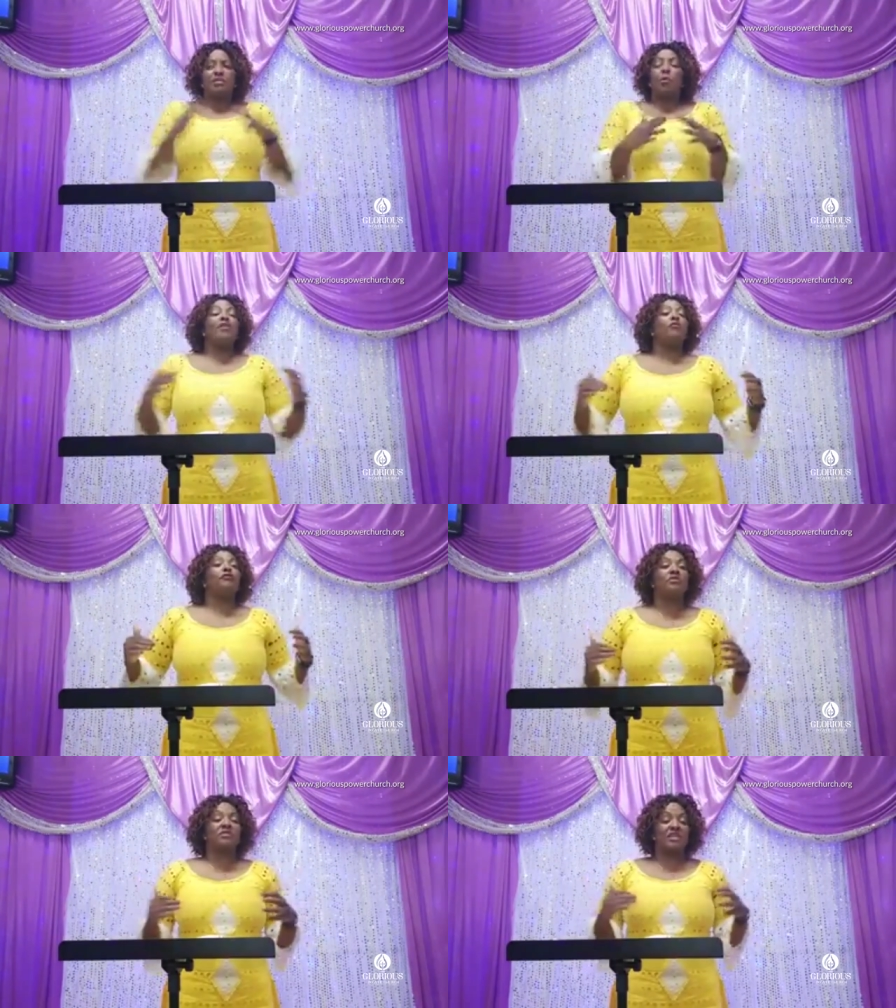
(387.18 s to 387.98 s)
it's one
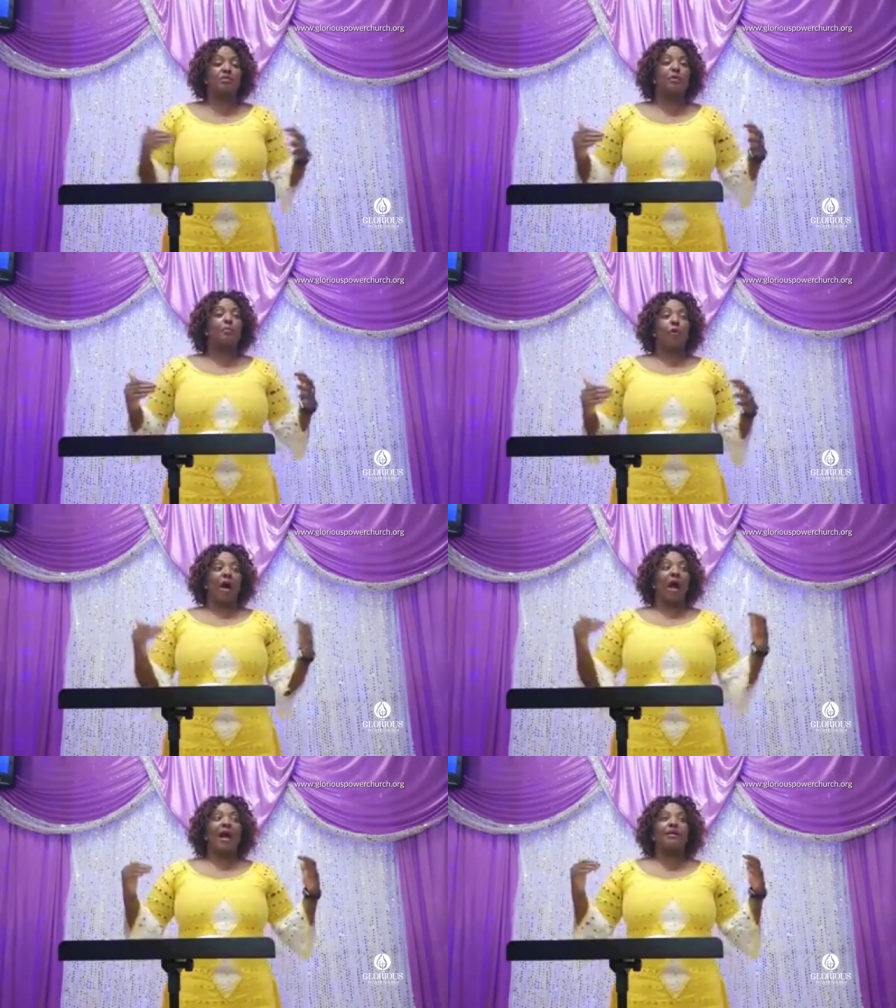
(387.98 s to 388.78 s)
of those things
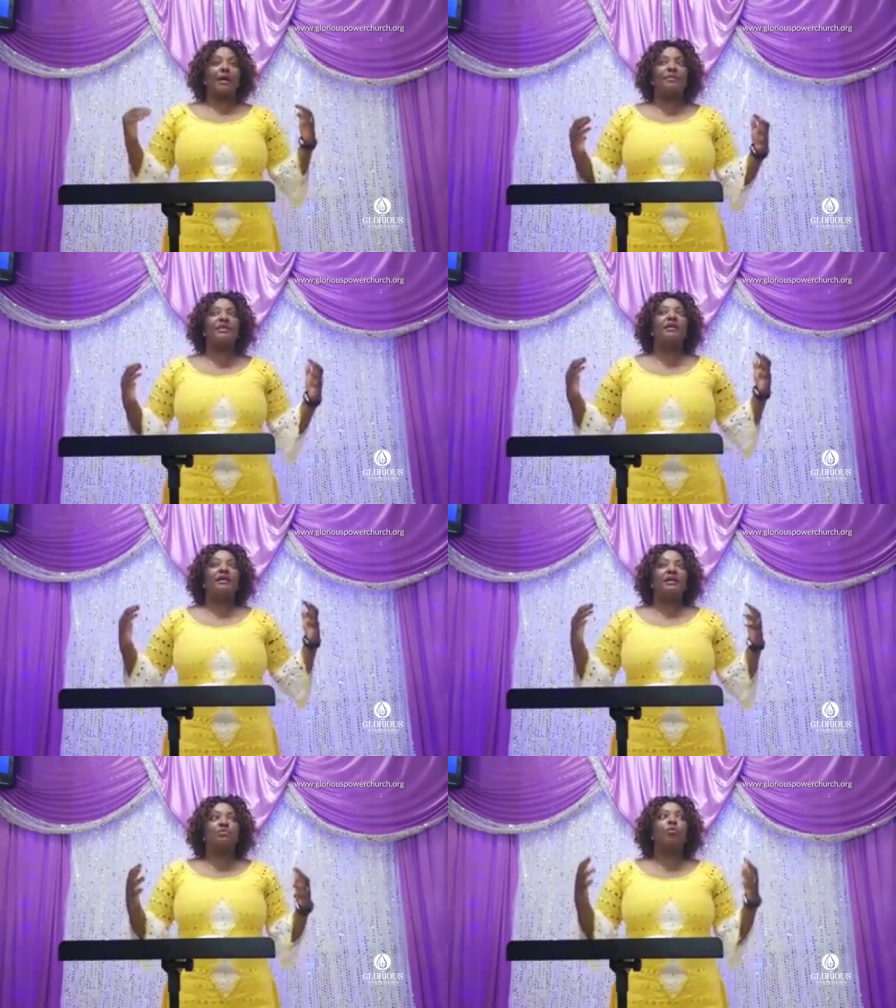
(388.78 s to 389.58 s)
people I, I mean
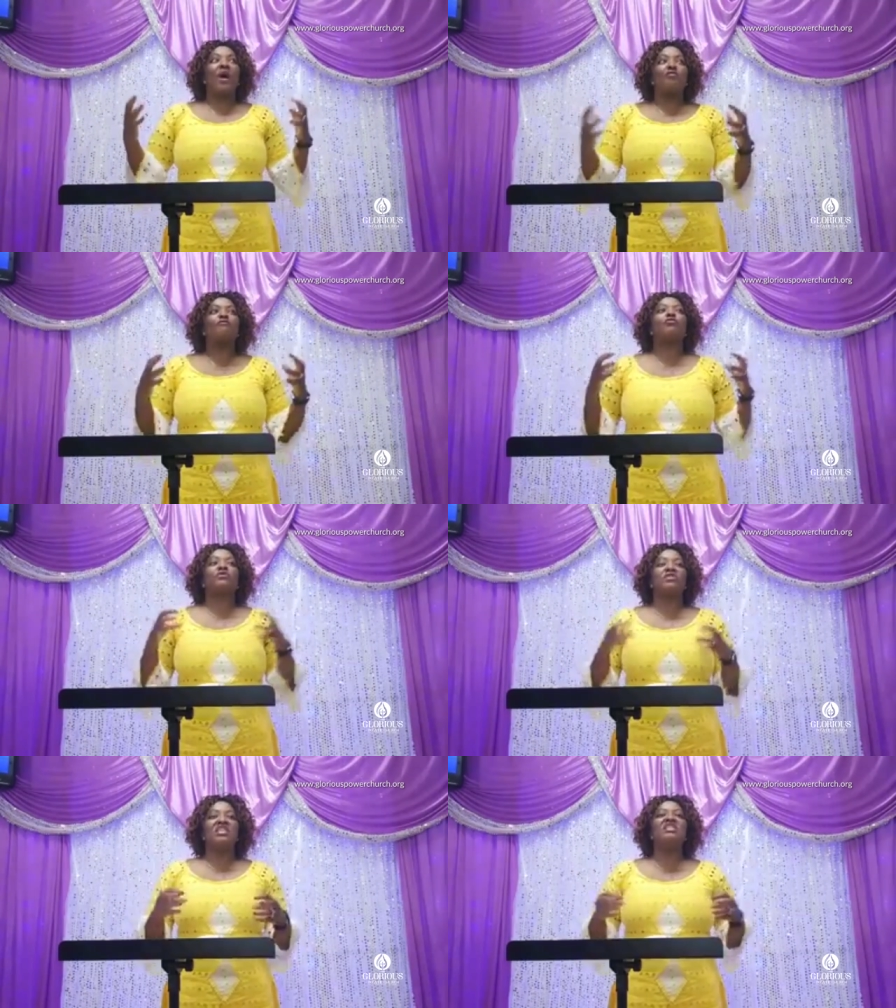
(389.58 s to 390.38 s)
it's one of
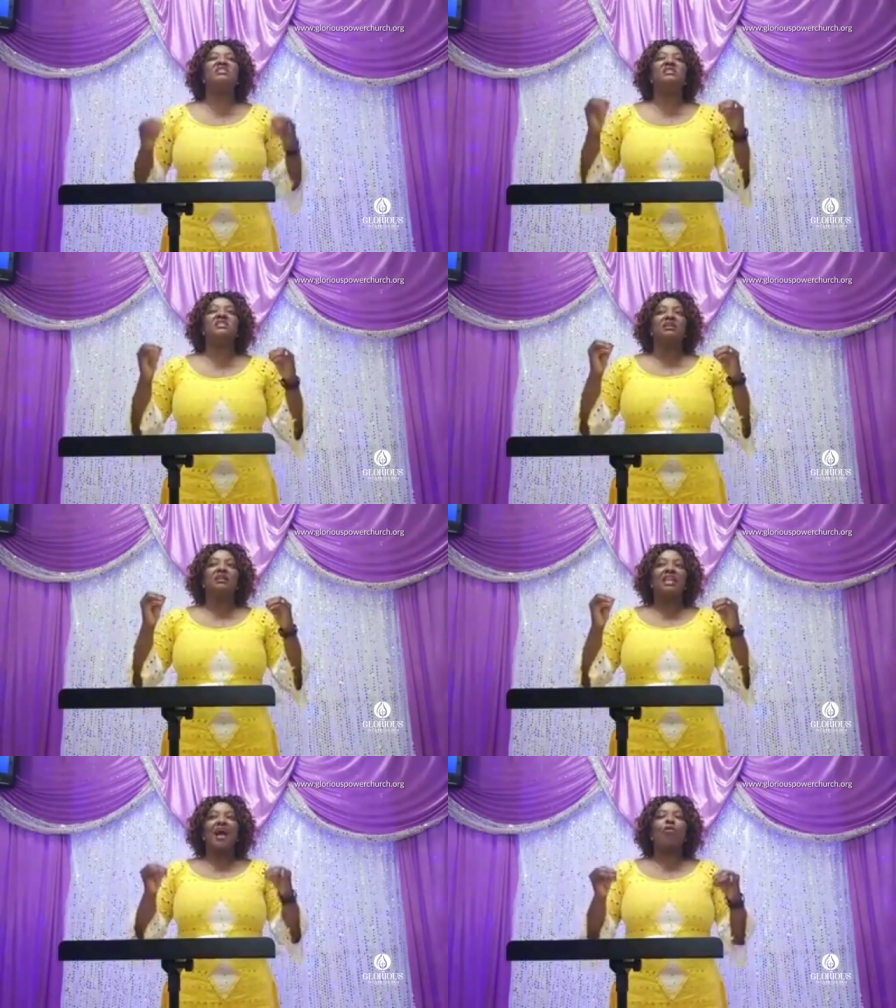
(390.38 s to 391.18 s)
those things
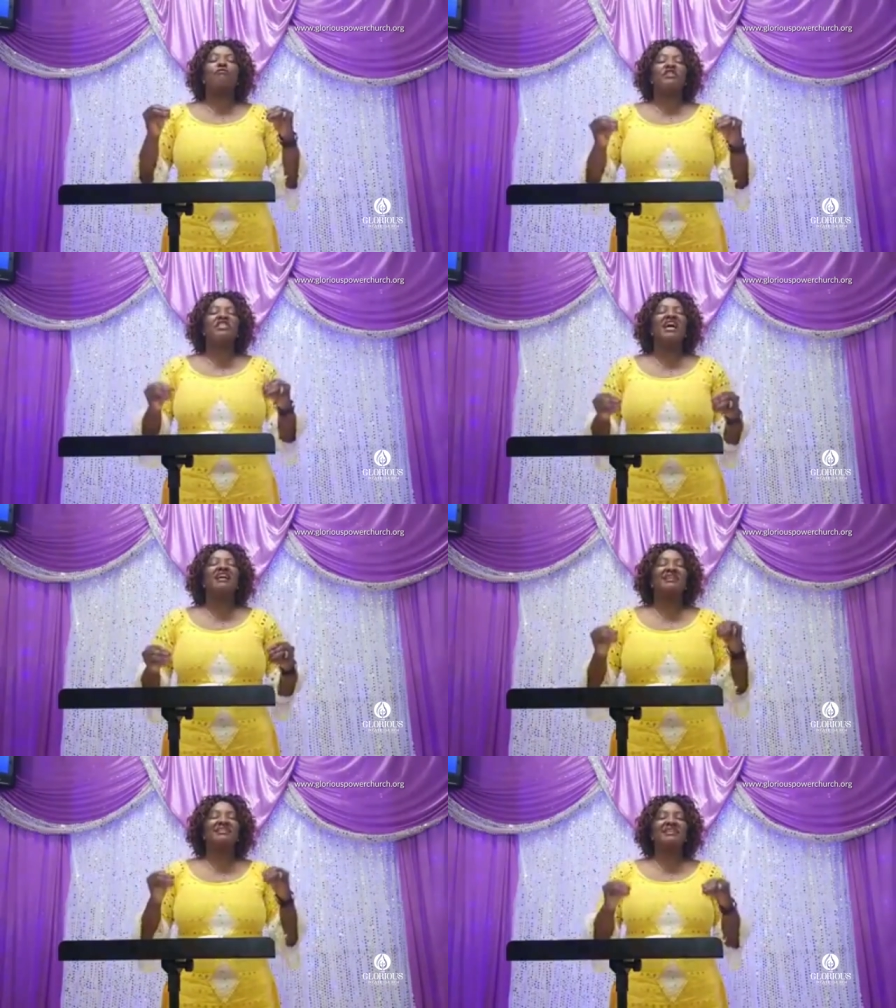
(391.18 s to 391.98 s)
lack of
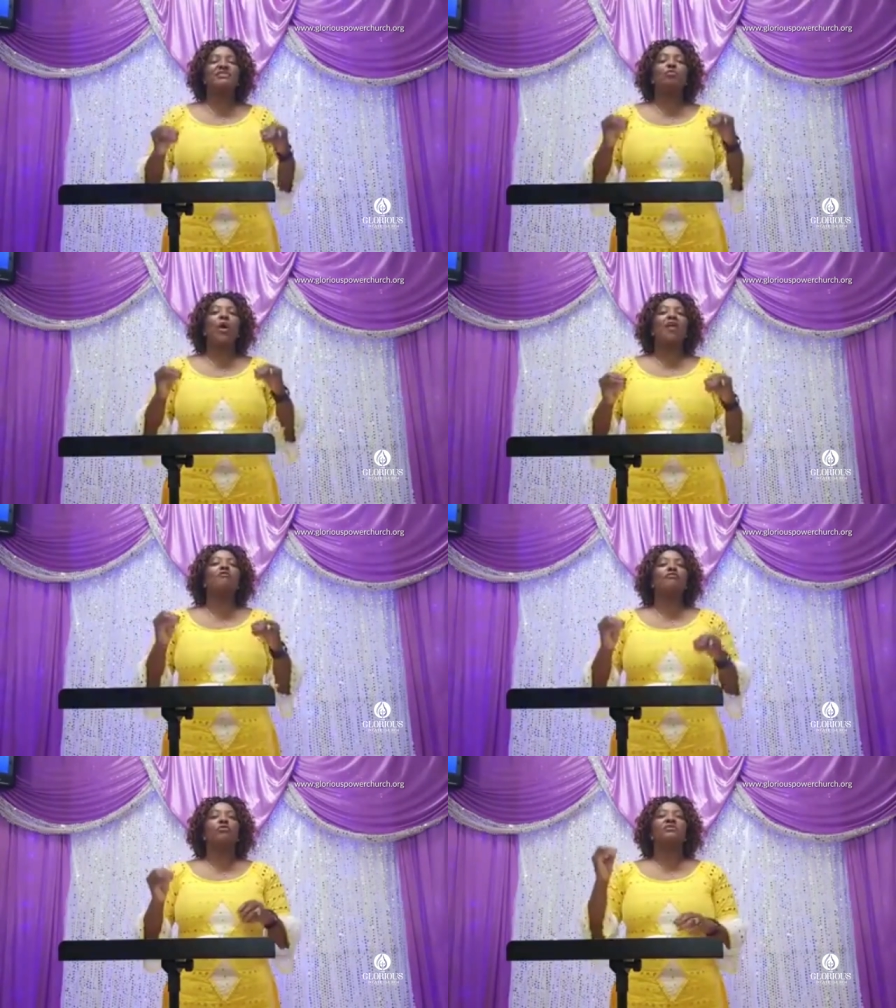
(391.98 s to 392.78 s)
integrity is one
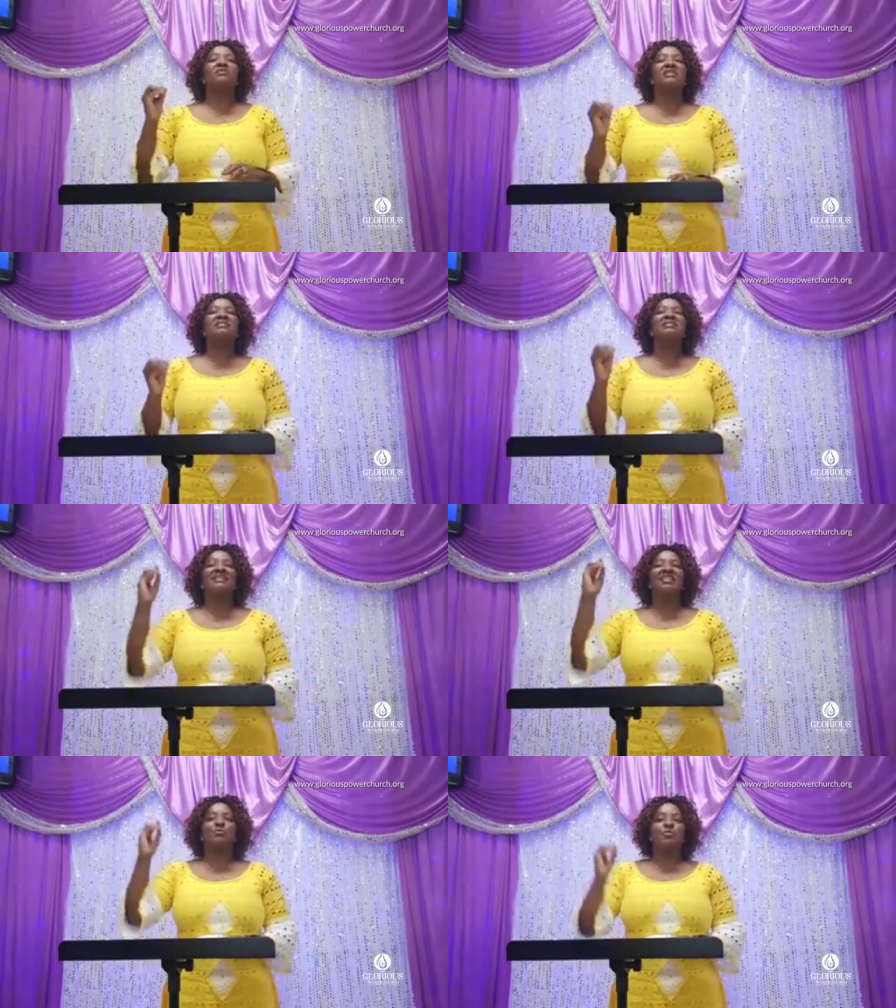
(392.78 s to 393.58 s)
of those things
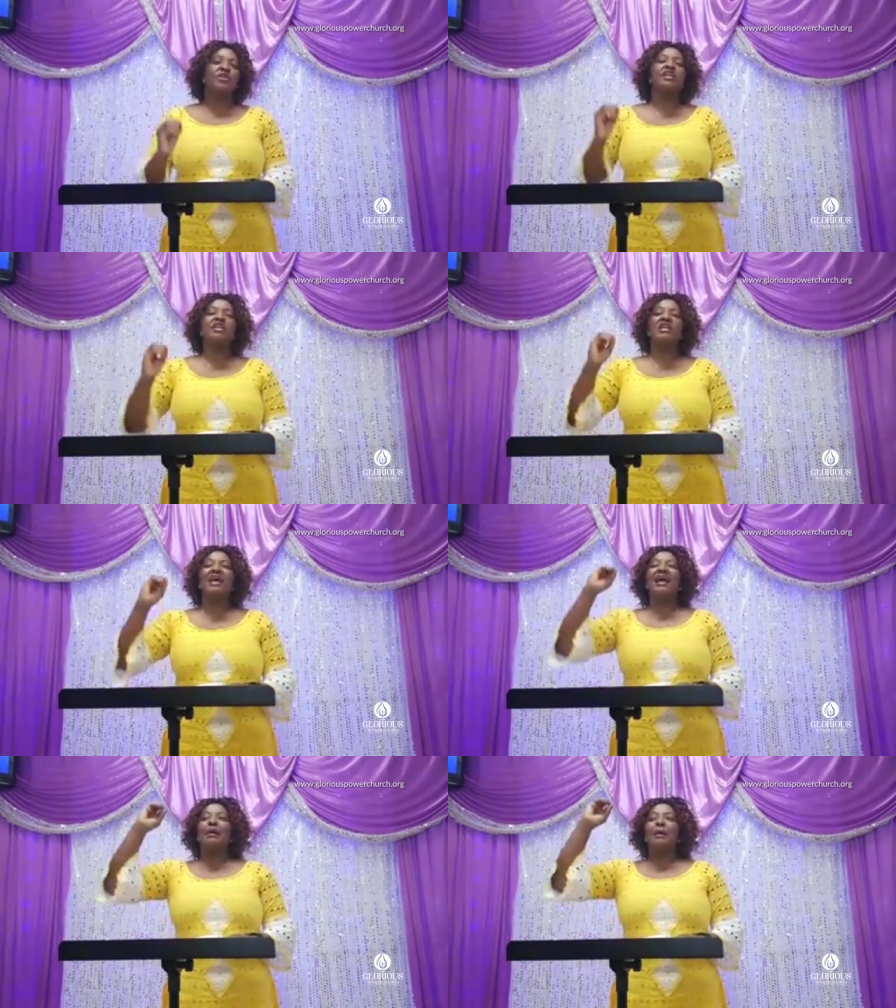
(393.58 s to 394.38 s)
that is
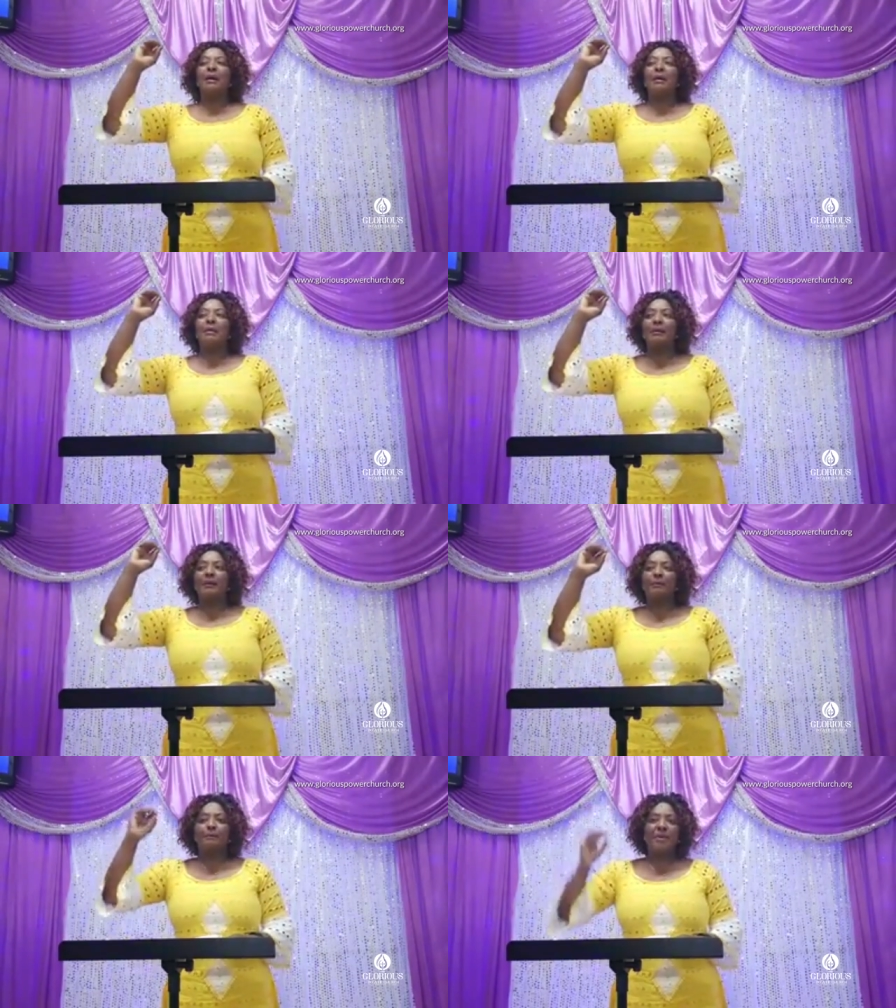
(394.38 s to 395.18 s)

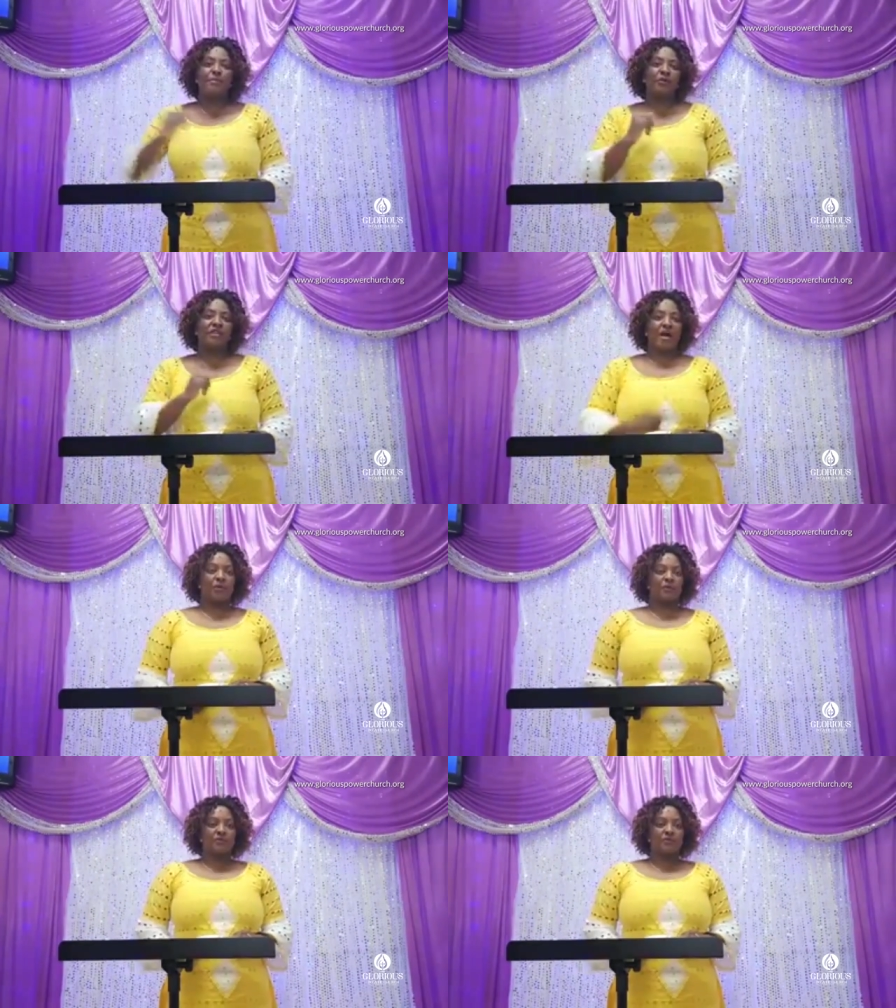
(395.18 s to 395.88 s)
bringing people down.